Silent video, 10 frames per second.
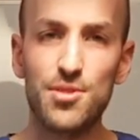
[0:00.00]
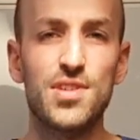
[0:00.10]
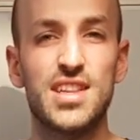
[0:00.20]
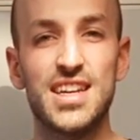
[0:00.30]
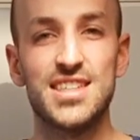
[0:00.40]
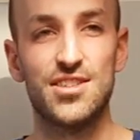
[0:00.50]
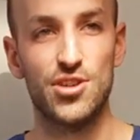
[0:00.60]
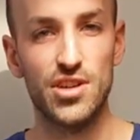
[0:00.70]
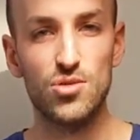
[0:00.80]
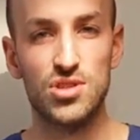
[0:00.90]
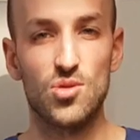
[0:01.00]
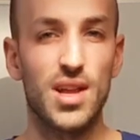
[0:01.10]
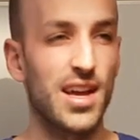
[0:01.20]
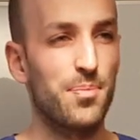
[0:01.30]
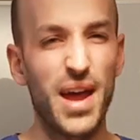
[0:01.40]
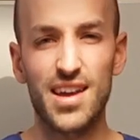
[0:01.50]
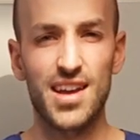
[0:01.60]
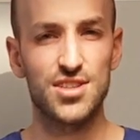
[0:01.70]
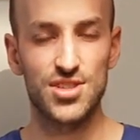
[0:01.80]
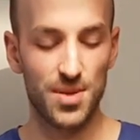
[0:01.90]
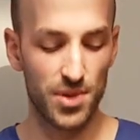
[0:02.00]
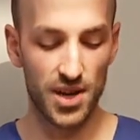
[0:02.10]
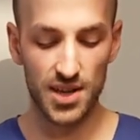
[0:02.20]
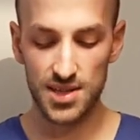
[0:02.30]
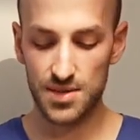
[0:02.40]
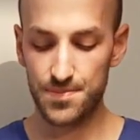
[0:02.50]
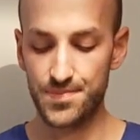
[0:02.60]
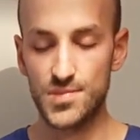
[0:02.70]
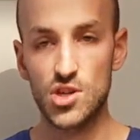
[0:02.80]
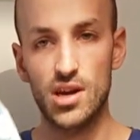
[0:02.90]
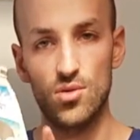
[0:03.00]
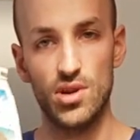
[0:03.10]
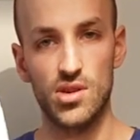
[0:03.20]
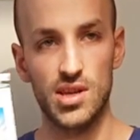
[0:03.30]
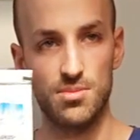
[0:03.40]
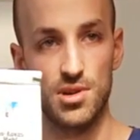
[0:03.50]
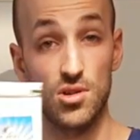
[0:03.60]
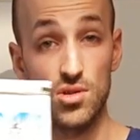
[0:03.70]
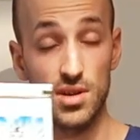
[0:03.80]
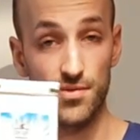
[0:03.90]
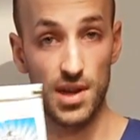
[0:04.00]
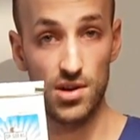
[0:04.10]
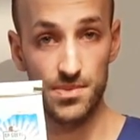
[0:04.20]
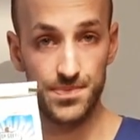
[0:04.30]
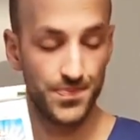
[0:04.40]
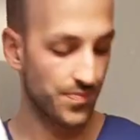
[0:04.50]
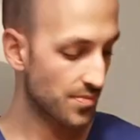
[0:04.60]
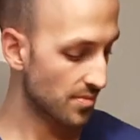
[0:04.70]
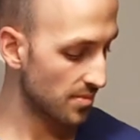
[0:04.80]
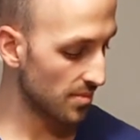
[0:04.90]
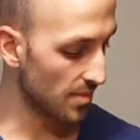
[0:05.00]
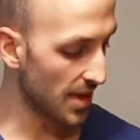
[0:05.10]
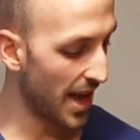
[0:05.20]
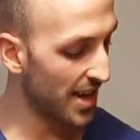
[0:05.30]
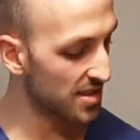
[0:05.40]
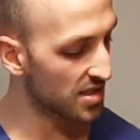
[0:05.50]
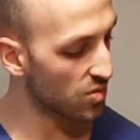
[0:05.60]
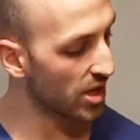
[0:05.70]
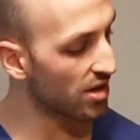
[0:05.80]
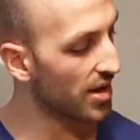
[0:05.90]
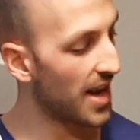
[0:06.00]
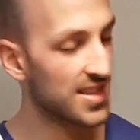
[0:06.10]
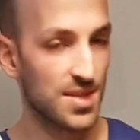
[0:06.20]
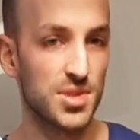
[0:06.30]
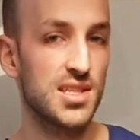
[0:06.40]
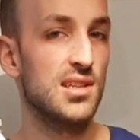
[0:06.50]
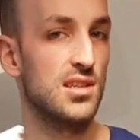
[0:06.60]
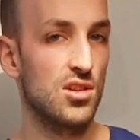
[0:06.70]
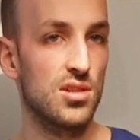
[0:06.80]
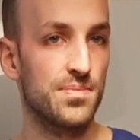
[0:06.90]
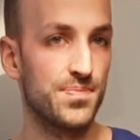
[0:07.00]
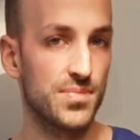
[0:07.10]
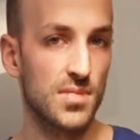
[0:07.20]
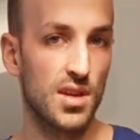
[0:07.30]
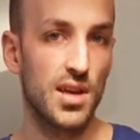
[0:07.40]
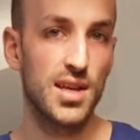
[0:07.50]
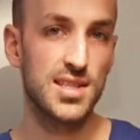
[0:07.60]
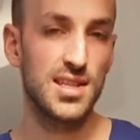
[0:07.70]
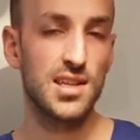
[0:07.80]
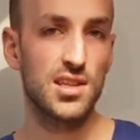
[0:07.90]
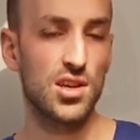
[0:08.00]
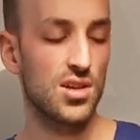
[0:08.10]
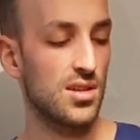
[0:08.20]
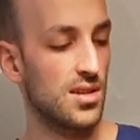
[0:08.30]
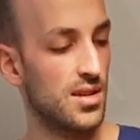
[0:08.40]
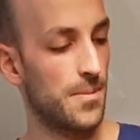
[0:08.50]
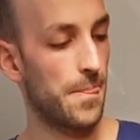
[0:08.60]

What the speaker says: the things that you're used to, like pancakes or something like this, try to recreate them in coconut flour. And as a sweetener, add some xylitol. Xylitol,